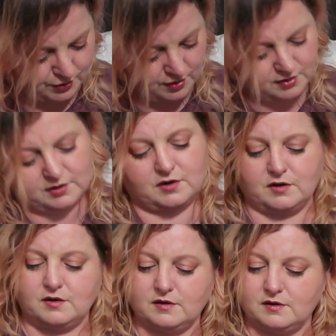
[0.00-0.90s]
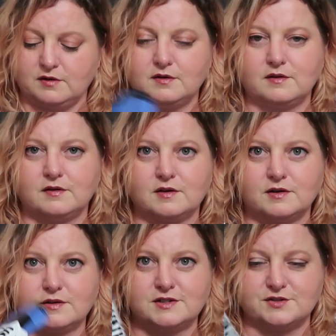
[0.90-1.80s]
book,
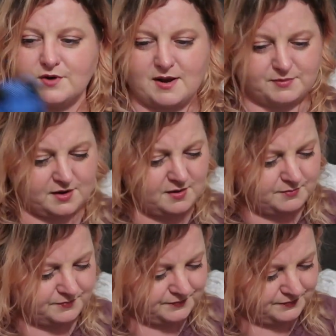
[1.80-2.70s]
which is wrapped up.